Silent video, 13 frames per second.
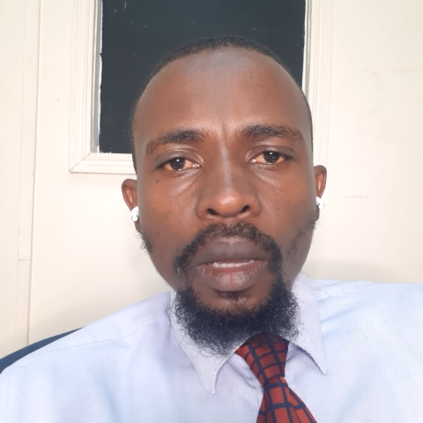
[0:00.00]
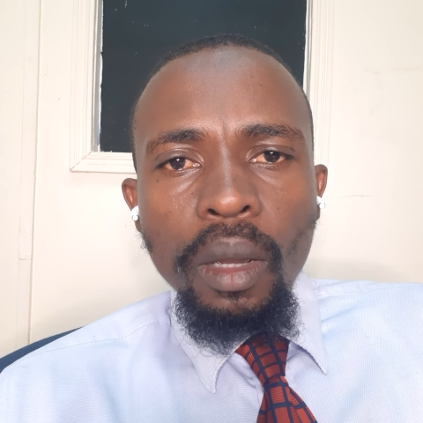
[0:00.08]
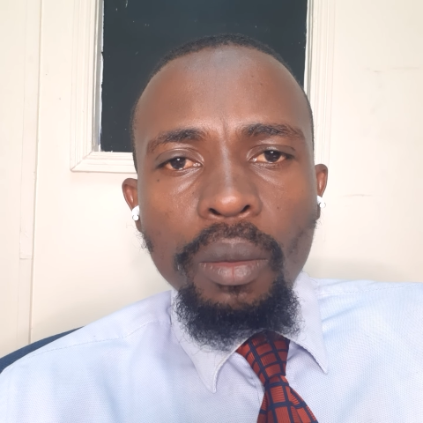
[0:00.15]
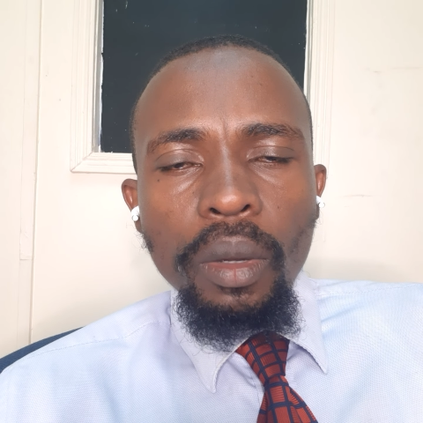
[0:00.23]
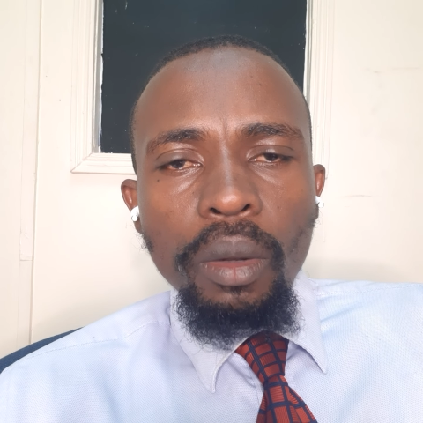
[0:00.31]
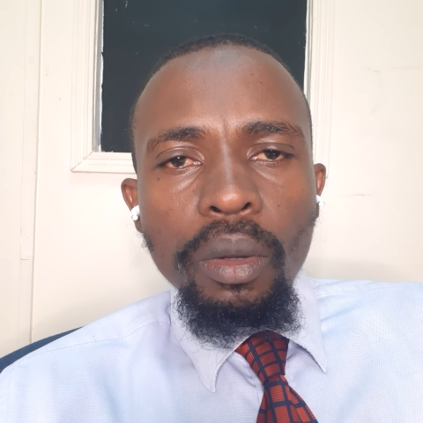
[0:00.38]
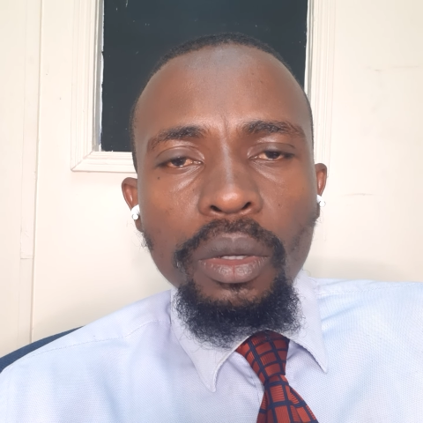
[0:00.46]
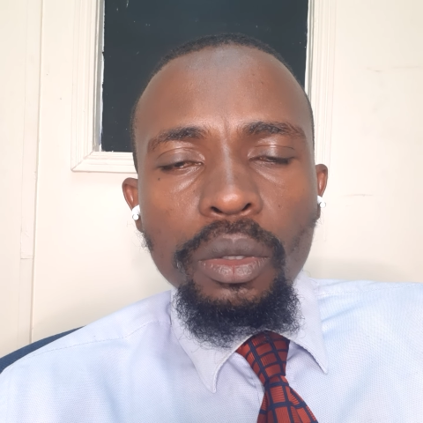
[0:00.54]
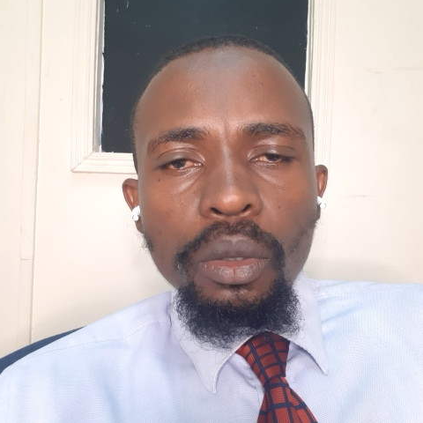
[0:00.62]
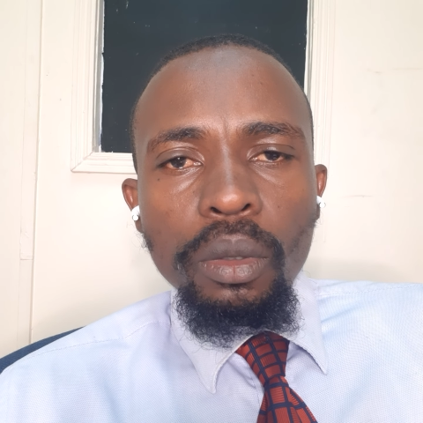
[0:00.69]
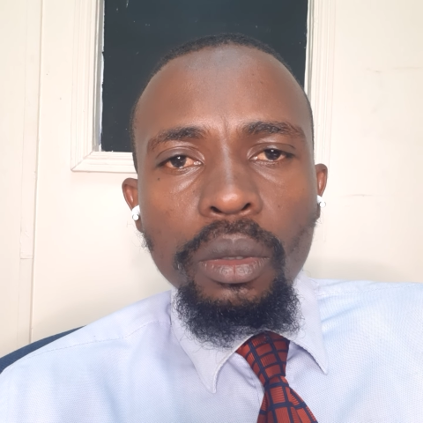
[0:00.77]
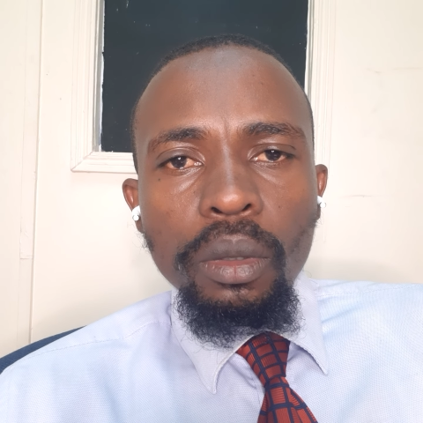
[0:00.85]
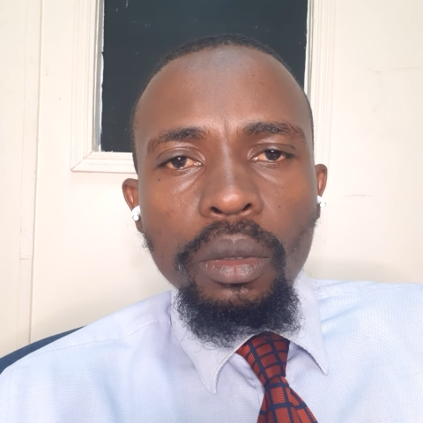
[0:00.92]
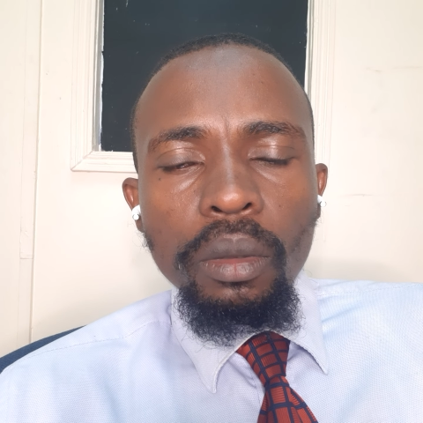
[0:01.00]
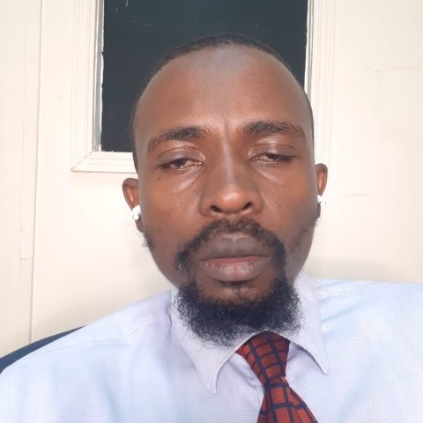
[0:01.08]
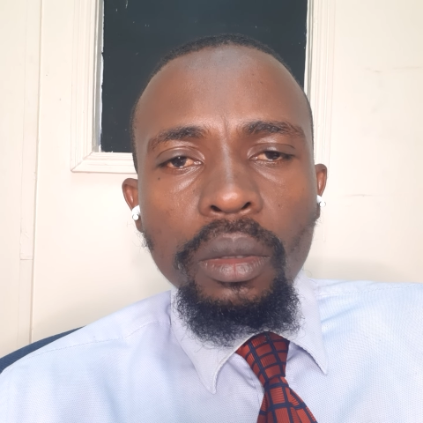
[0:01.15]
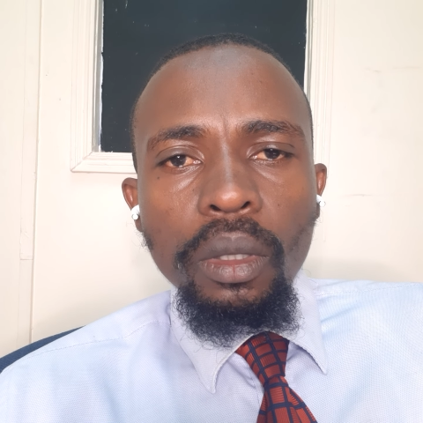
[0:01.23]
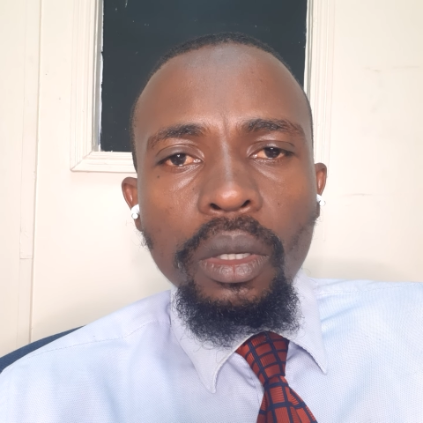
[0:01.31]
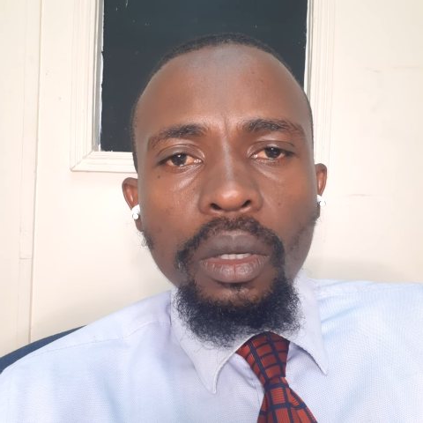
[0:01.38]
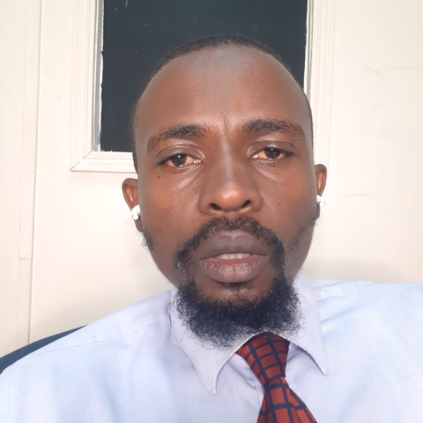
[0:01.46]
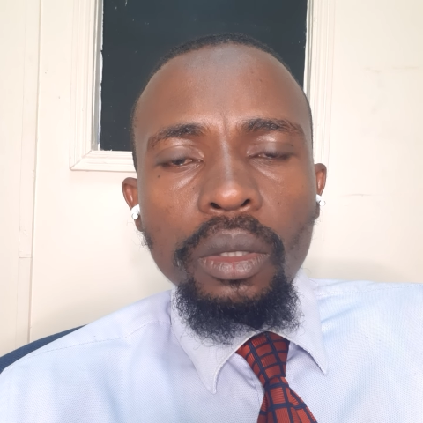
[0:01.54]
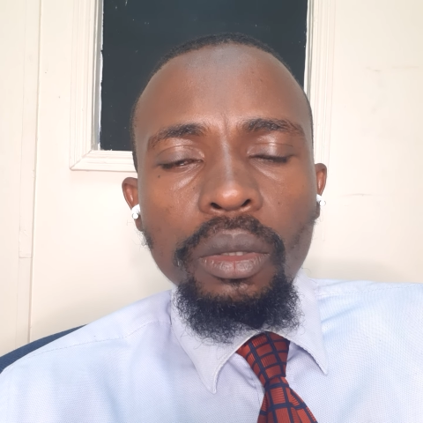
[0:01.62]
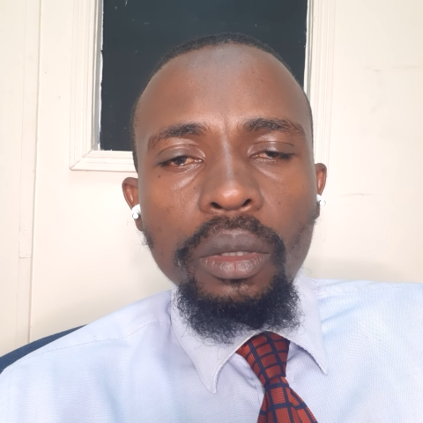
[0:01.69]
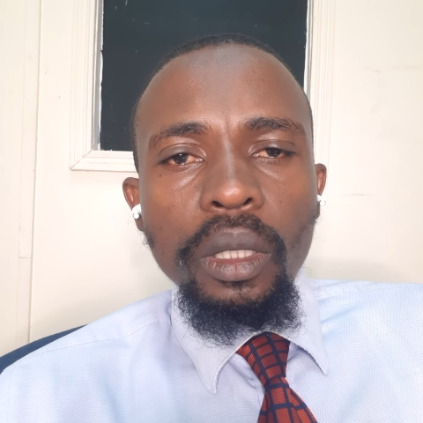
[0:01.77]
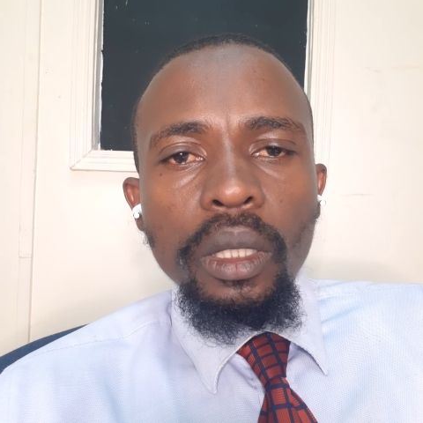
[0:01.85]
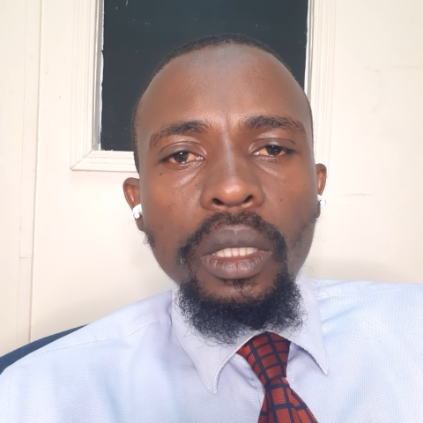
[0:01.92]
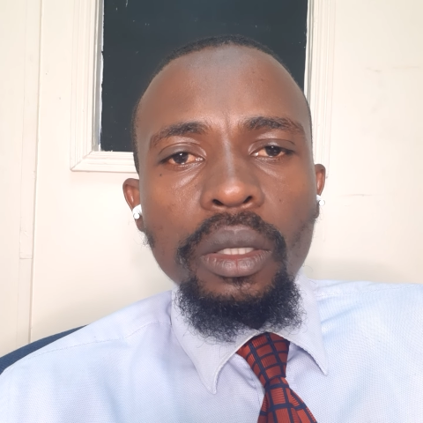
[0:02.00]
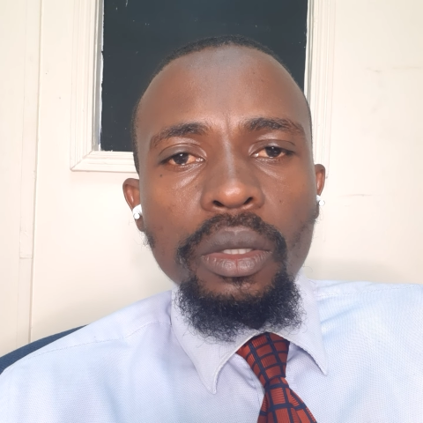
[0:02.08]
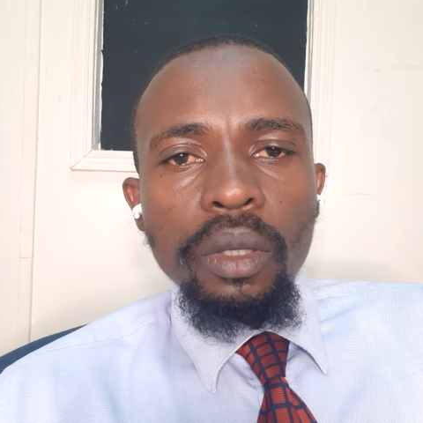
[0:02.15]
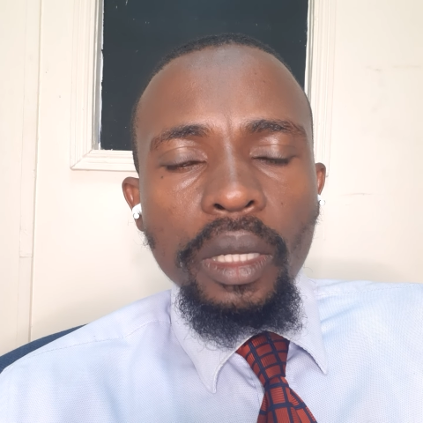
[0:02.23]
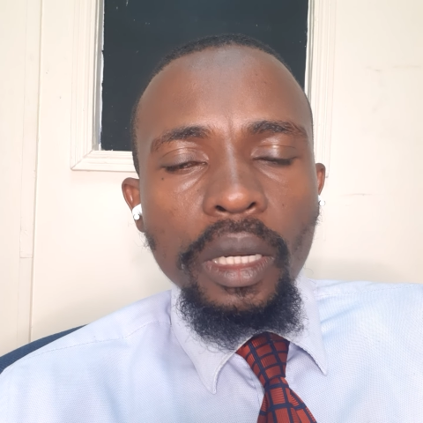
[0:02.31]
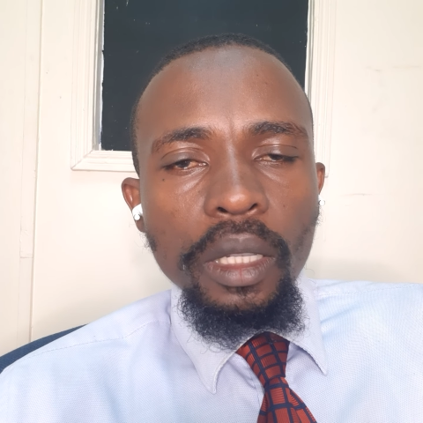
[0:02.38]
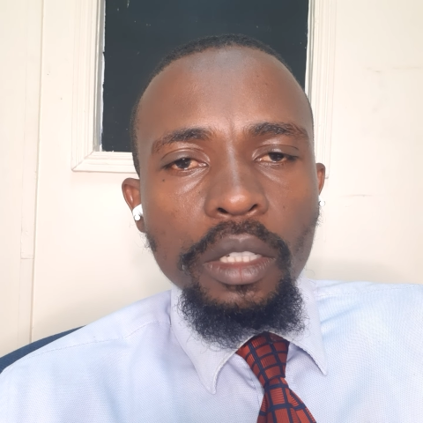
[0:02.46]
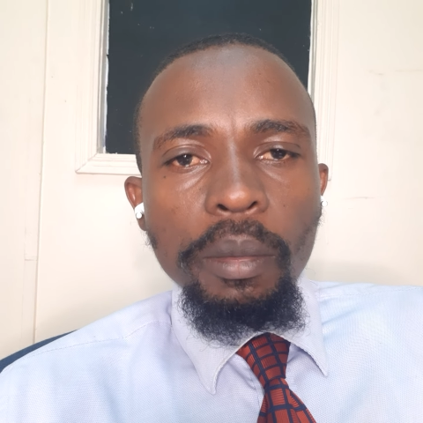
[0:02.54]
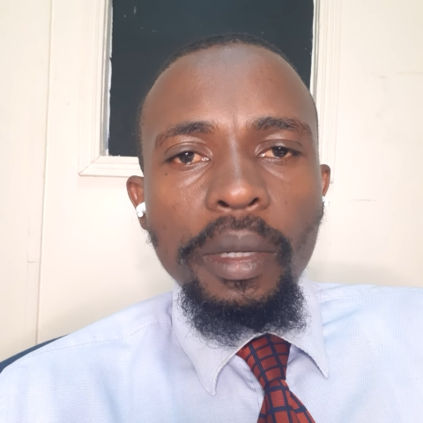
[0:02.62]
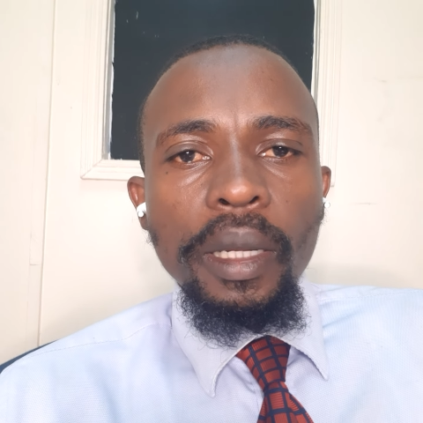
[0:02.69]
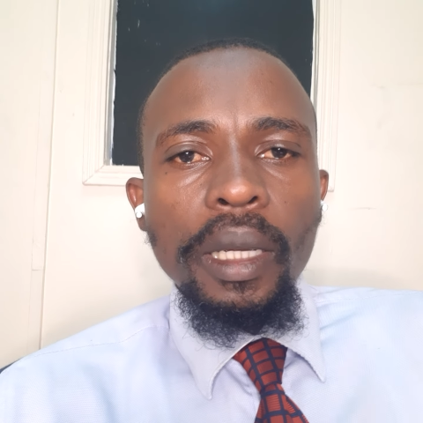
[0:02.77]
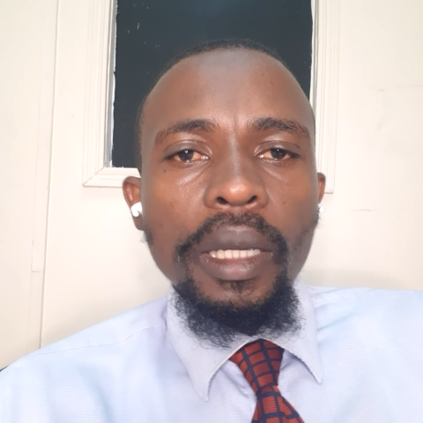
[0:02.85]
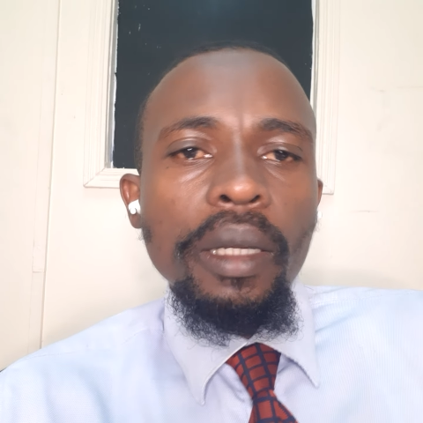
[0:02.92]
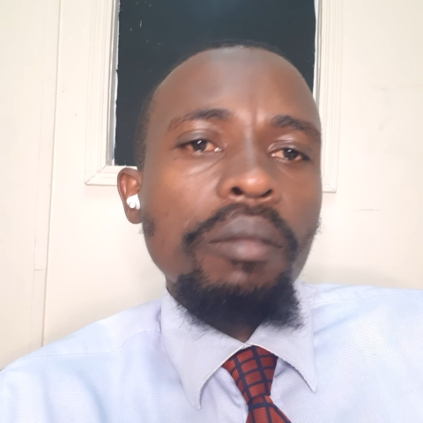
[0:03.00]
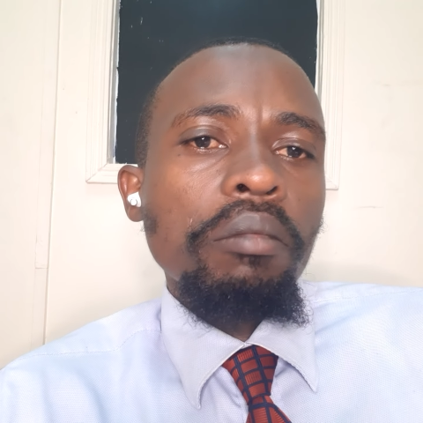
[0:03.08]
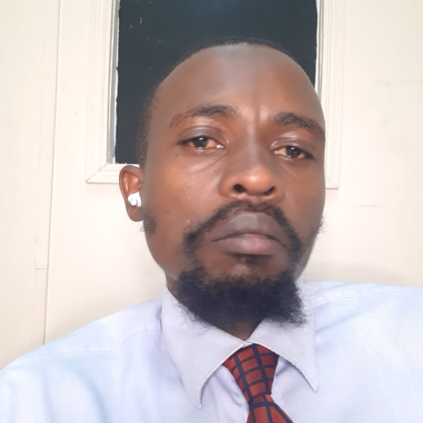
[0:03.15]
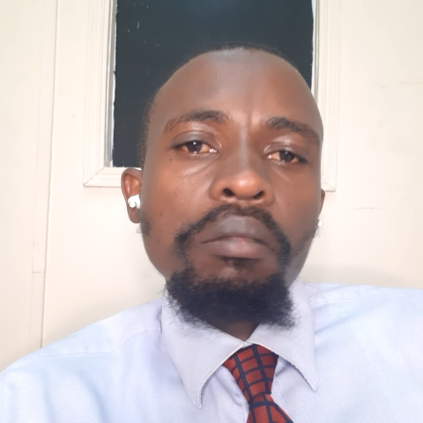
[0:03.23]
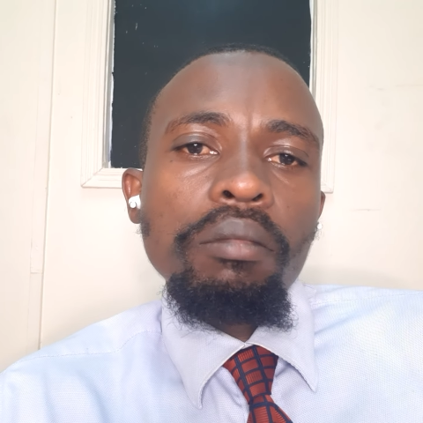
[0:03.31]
We're going to go into details and explain